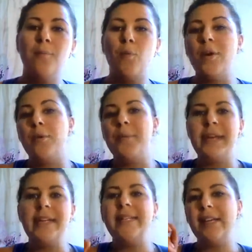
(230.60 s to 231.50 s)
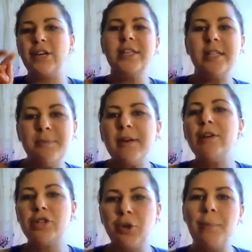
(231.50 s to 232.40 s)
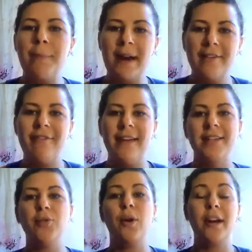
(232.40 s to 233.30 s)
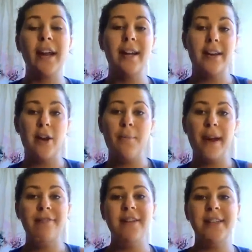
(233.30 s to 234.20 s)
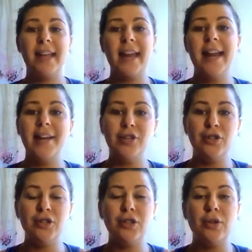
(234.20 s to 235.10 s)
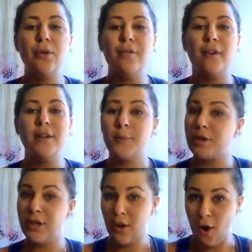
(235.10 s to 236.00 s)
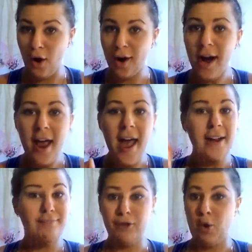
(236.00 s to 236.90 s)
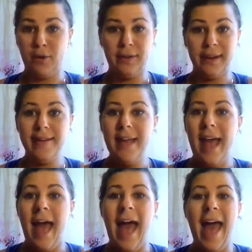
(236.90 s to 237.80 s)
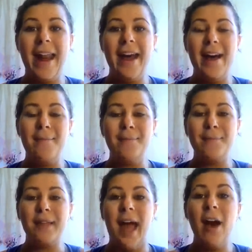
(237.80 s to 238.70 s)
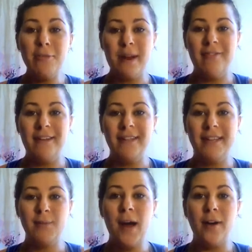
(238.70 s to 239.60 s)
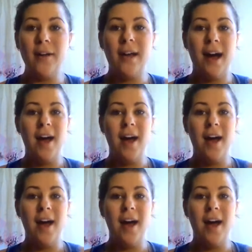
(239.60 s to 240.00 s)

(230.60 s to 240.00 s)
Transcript: what would be considered spiritual benefits or benefits that connect you to the universe, which there are, totally, and health benefits as well